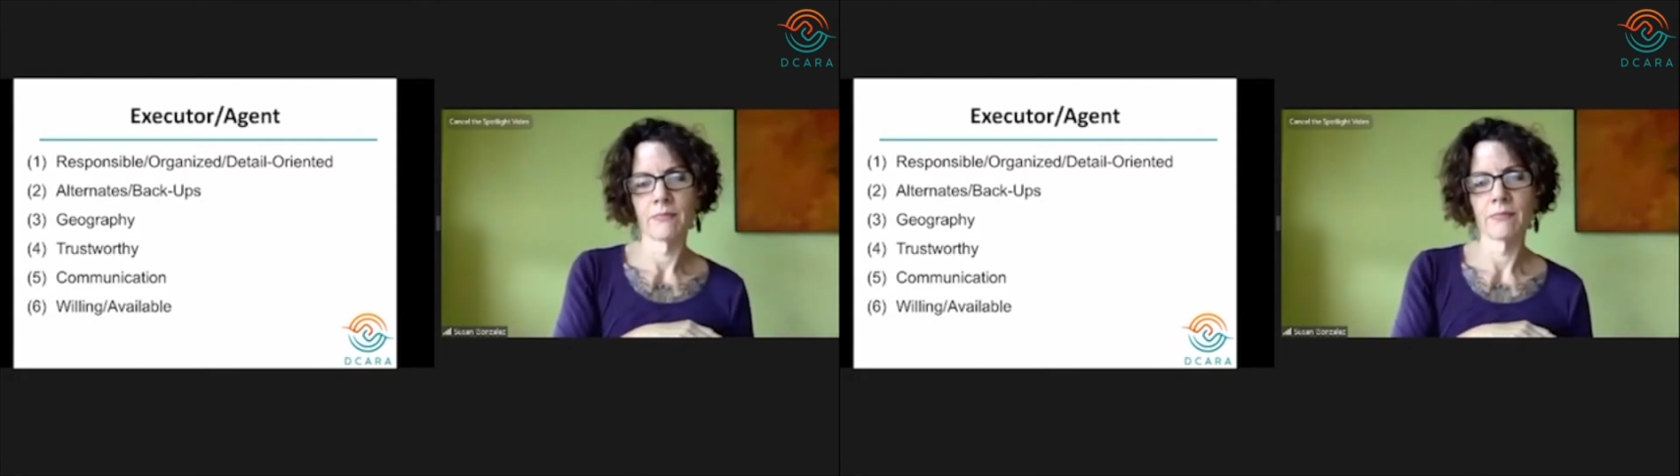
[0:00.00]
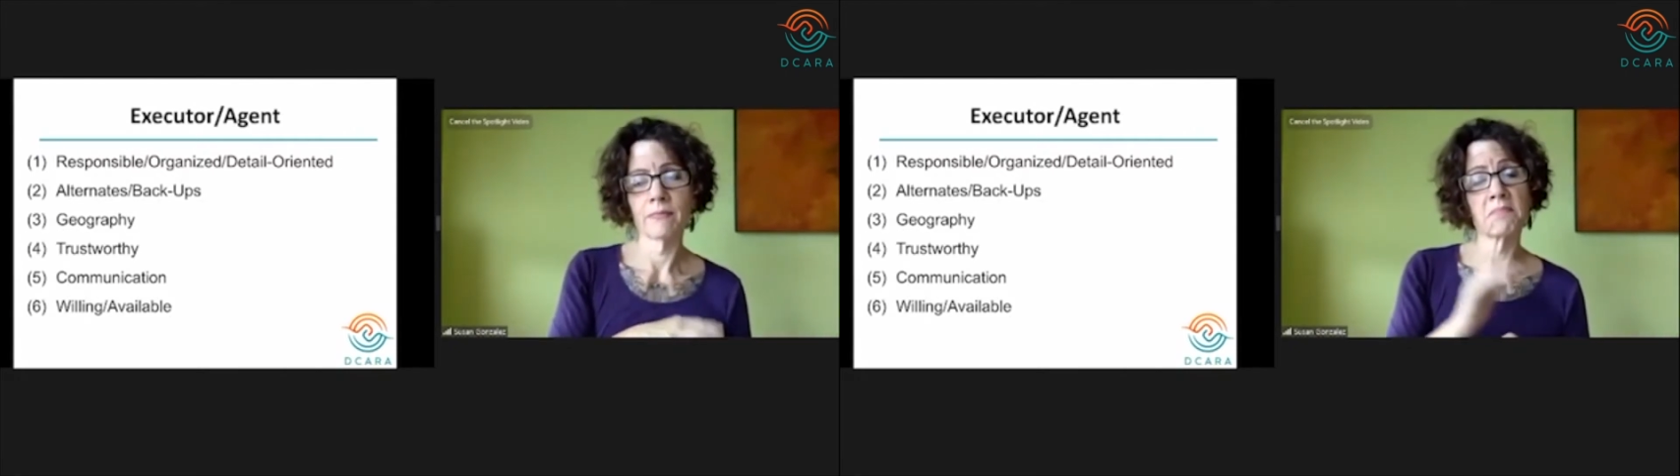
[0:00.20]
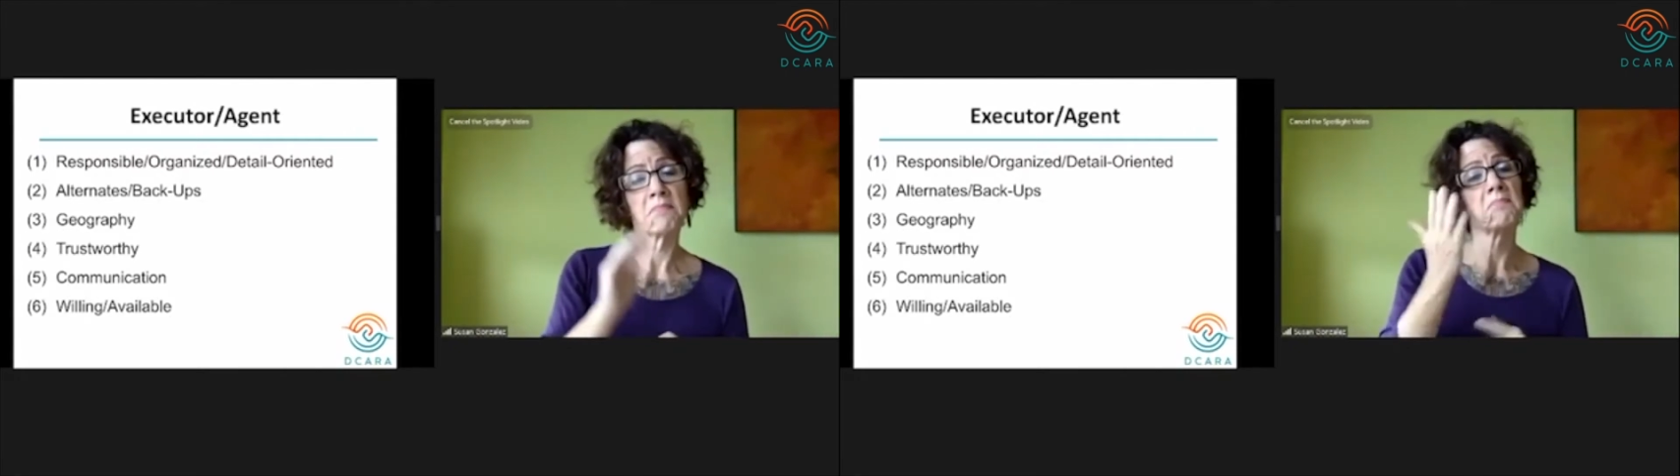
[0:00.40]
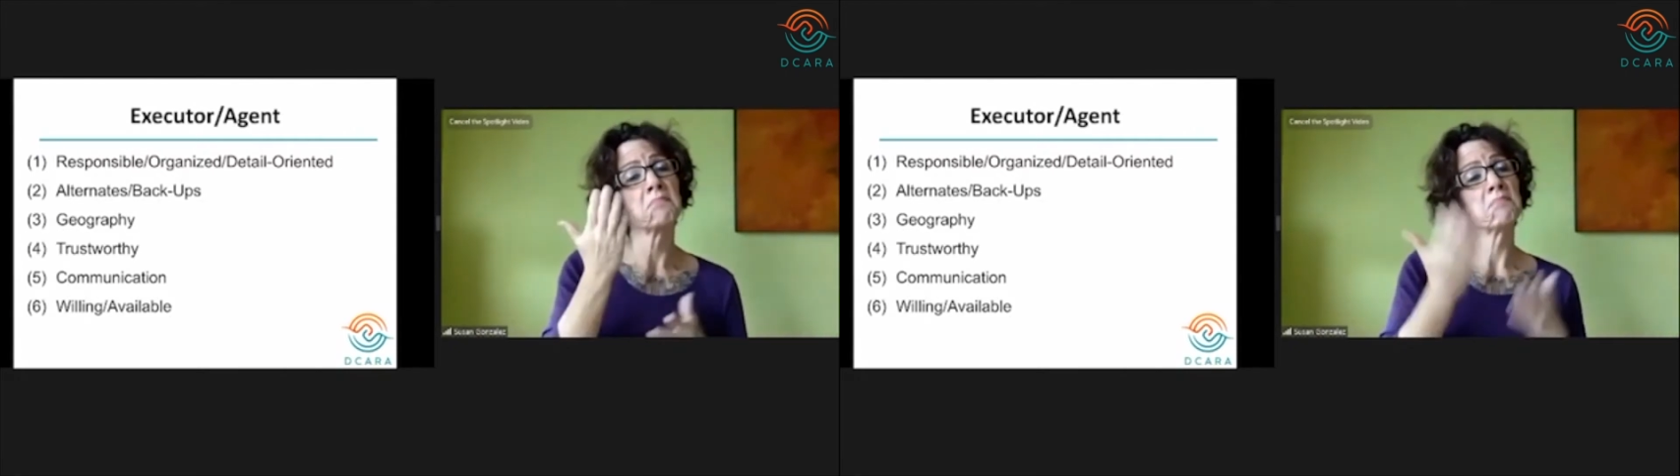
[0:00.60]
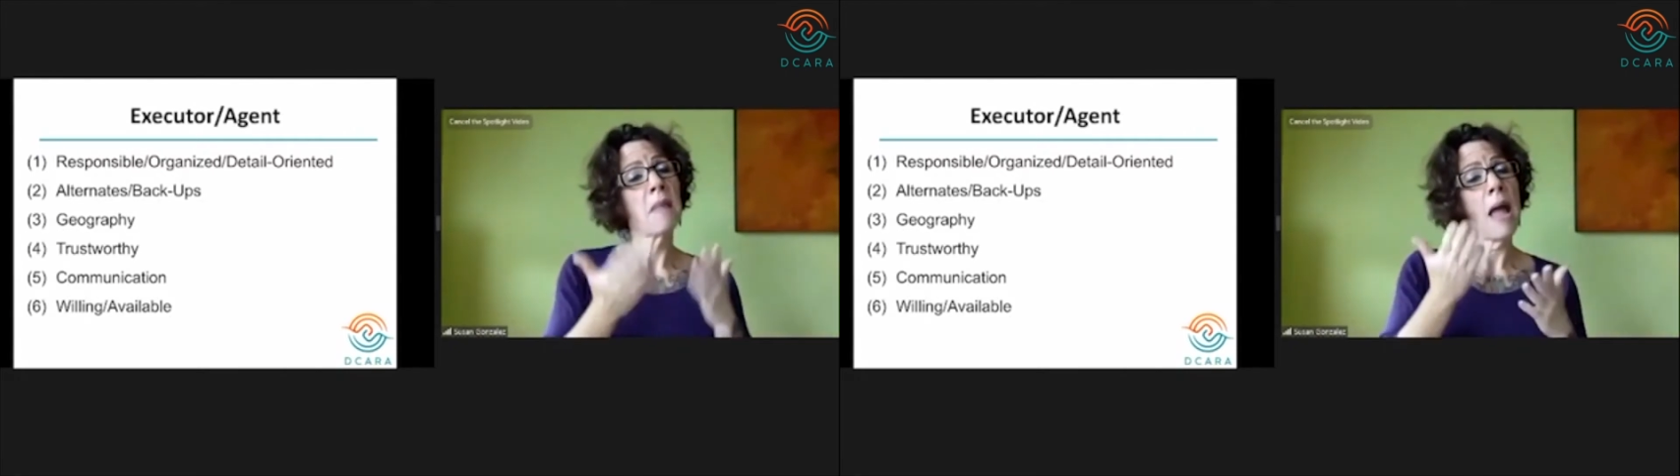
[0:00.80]
Death
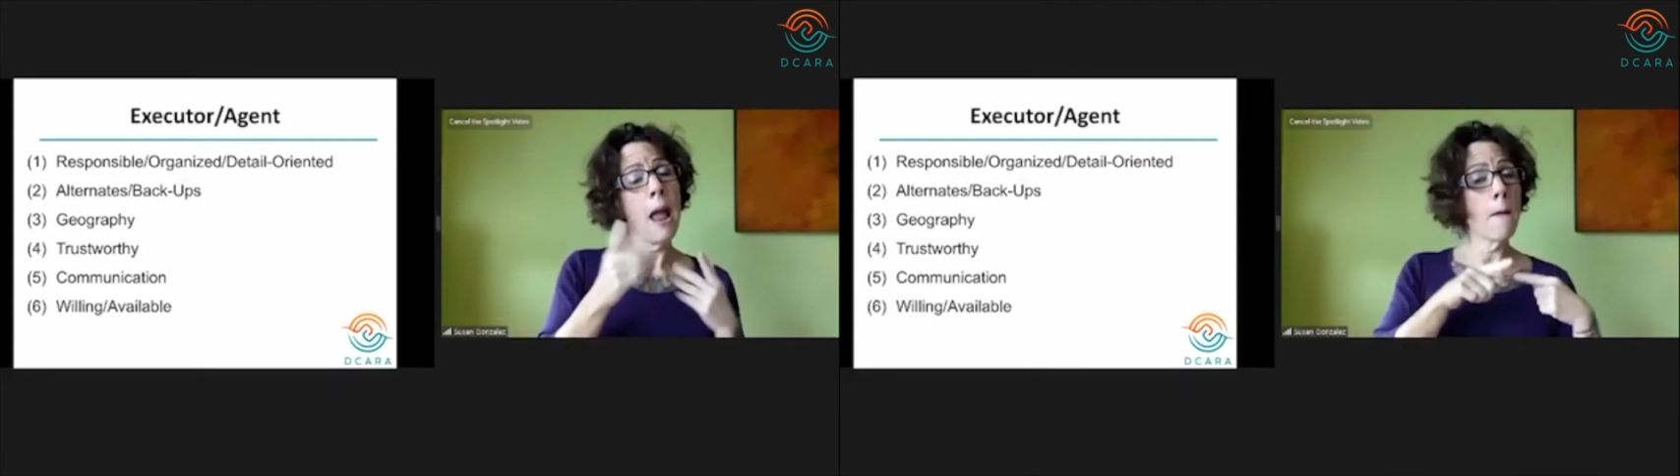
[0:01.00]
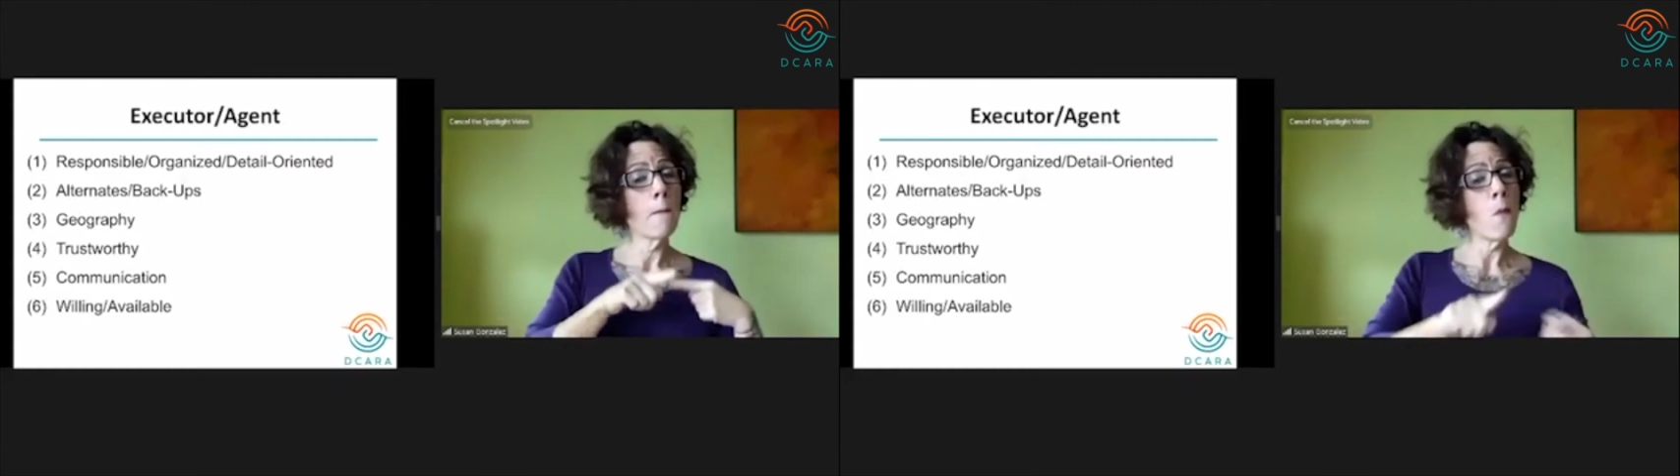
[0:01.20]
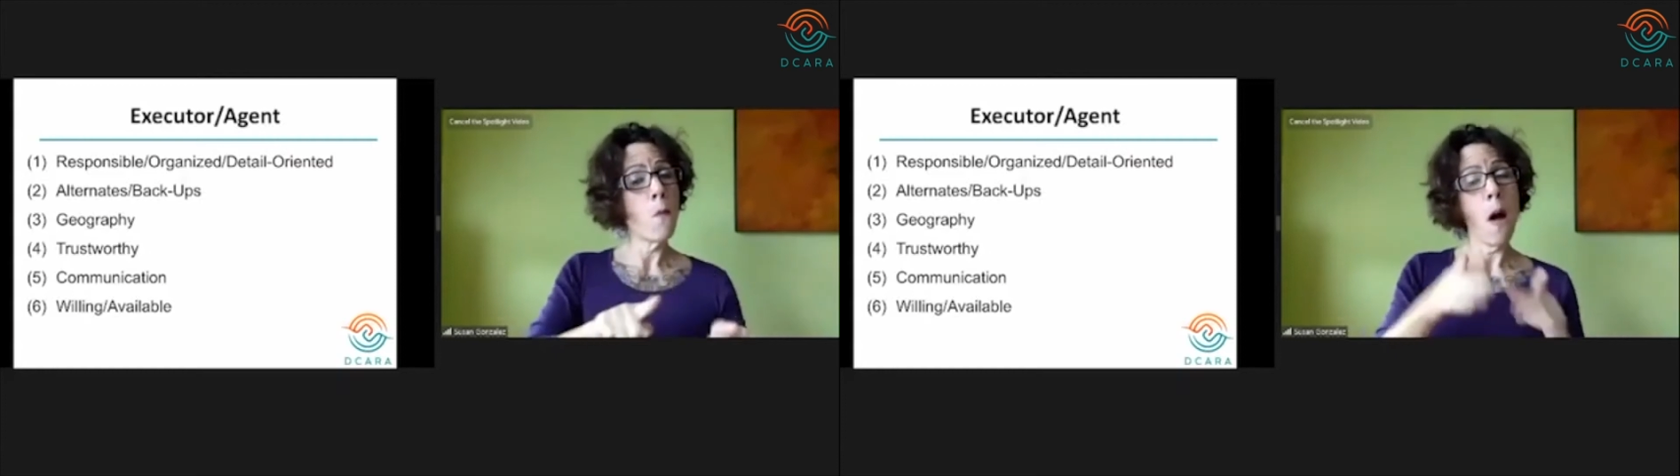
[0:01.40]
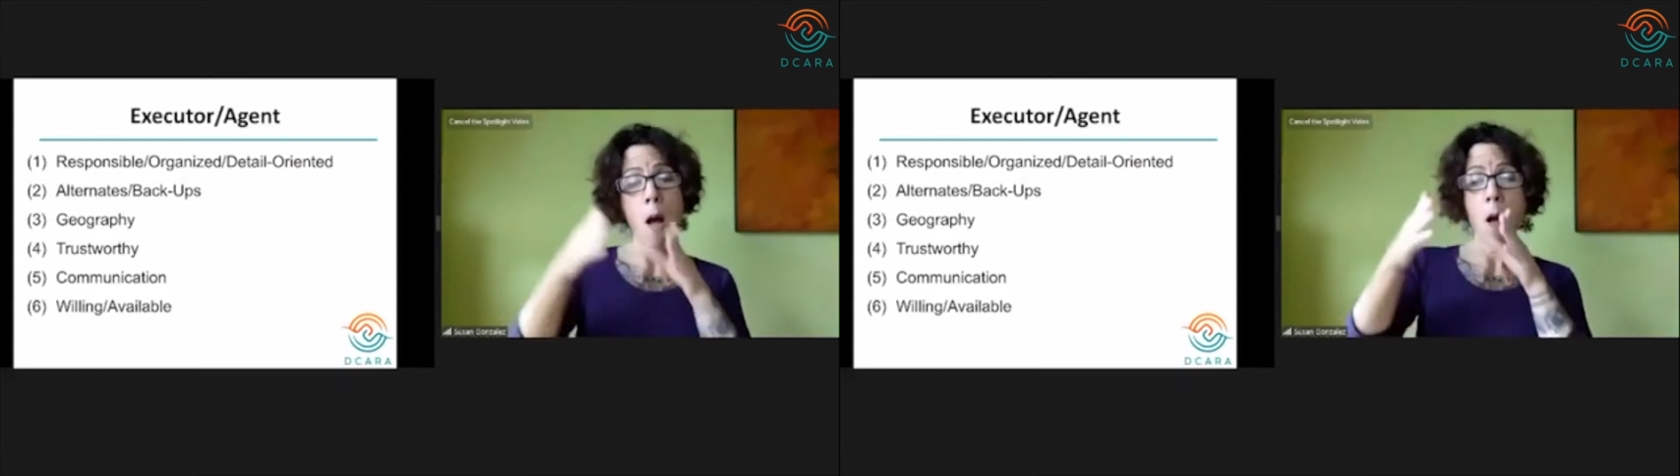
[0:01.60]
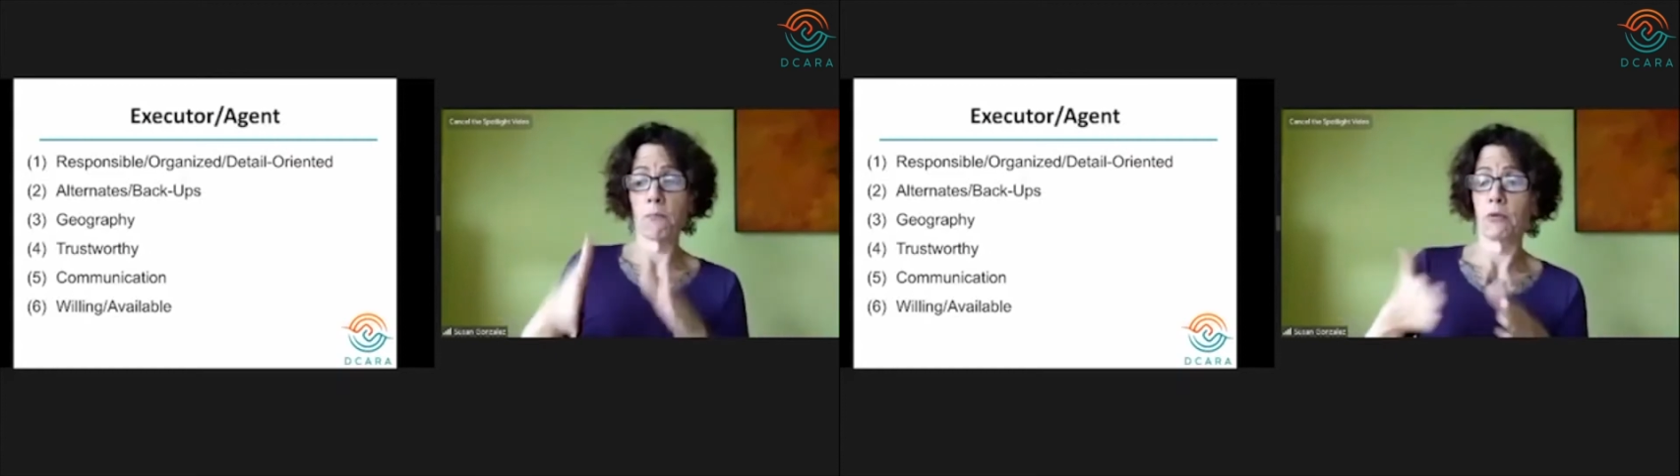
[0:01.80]
does funny
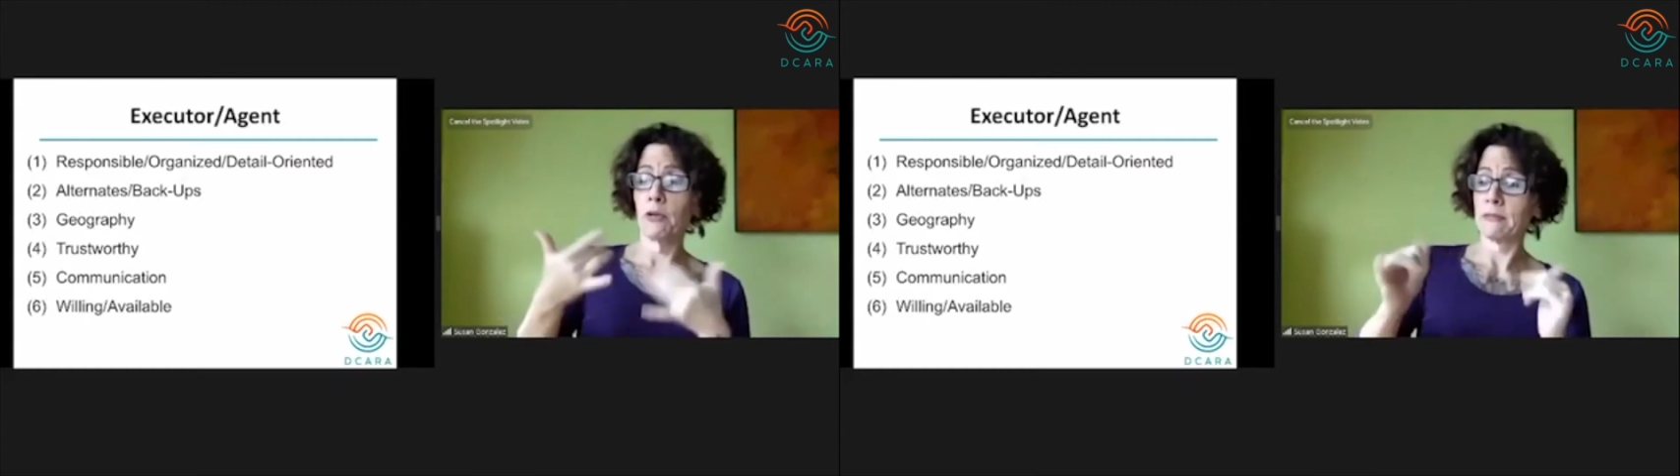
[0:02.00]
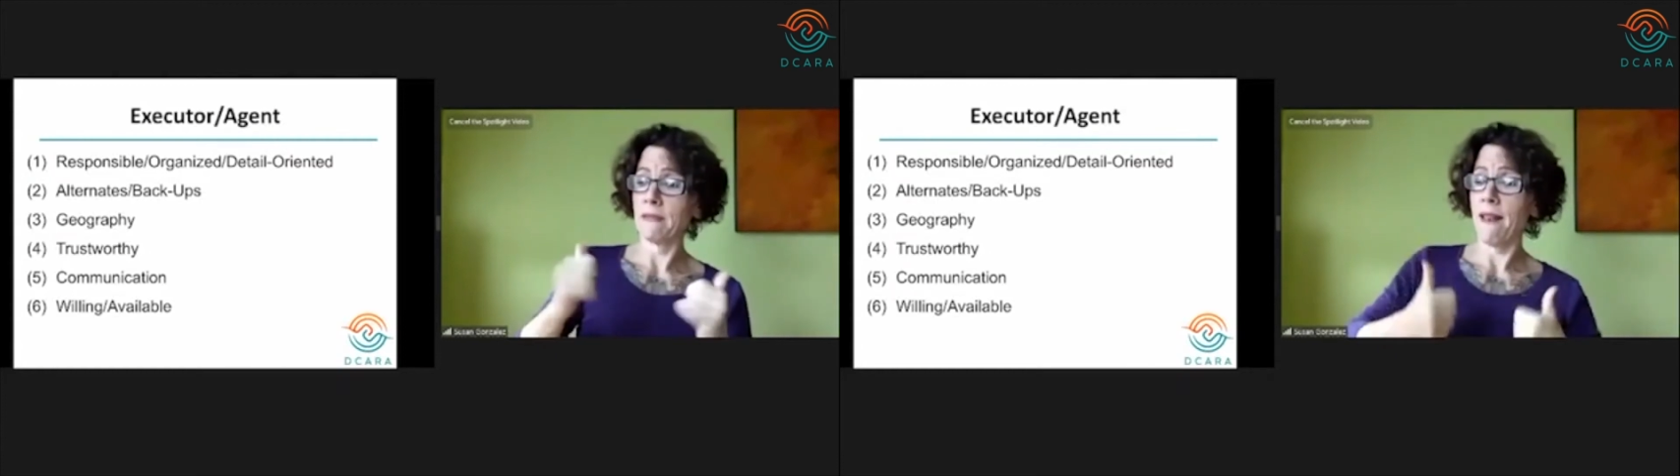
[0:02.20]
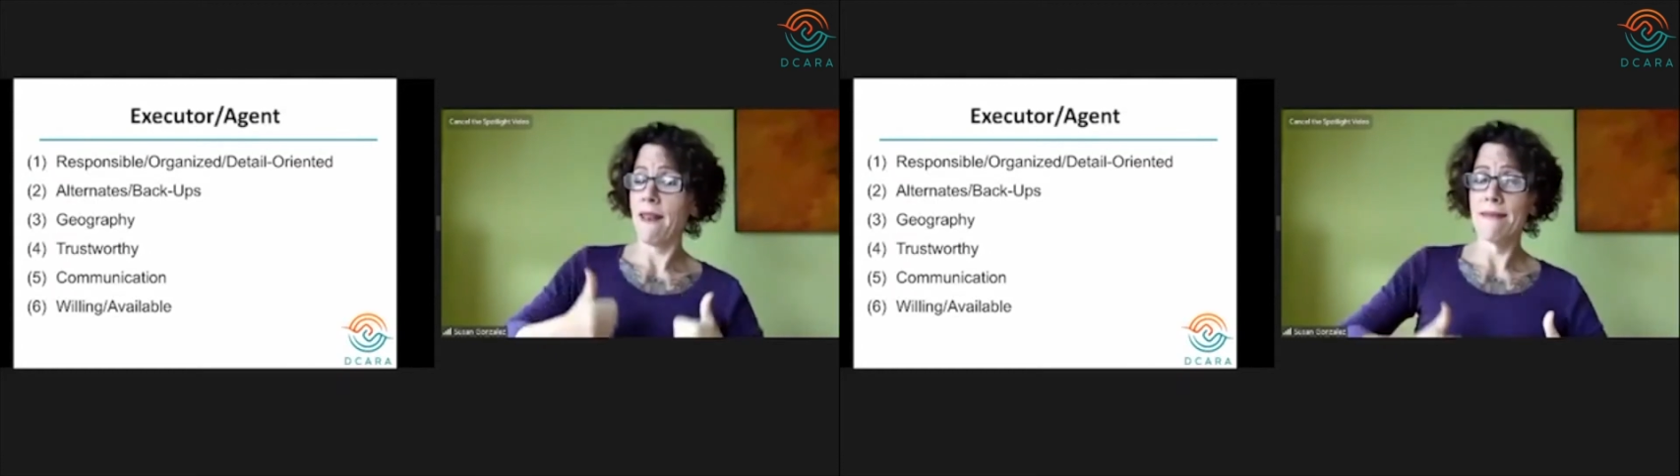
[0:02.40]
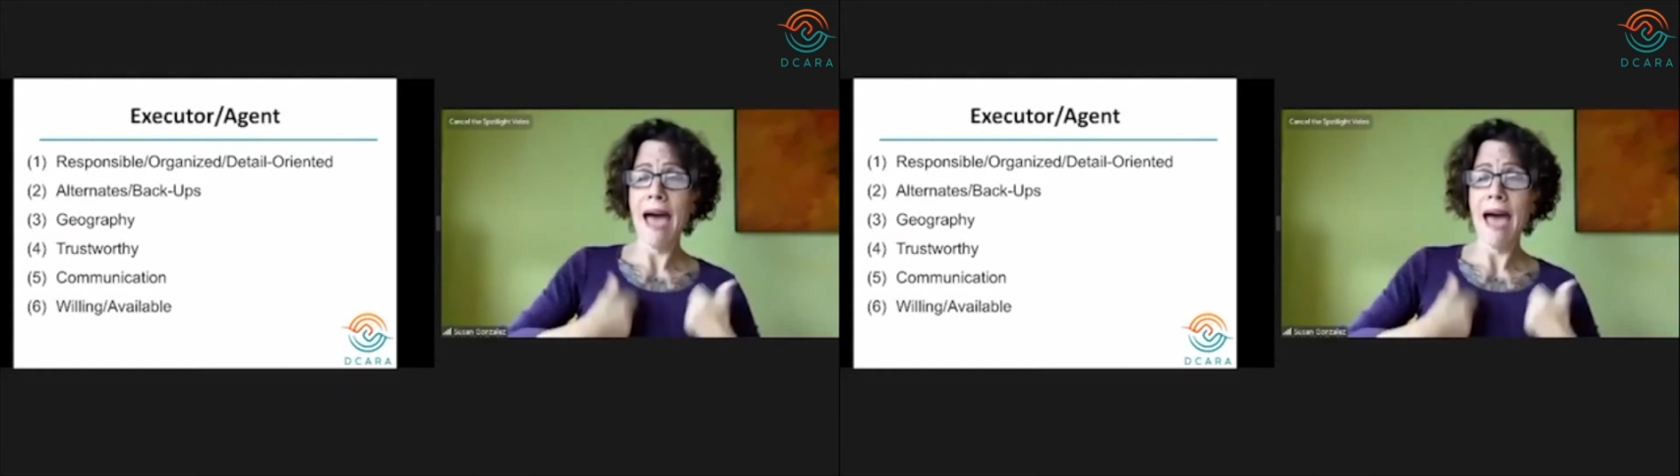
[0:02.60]
things to people.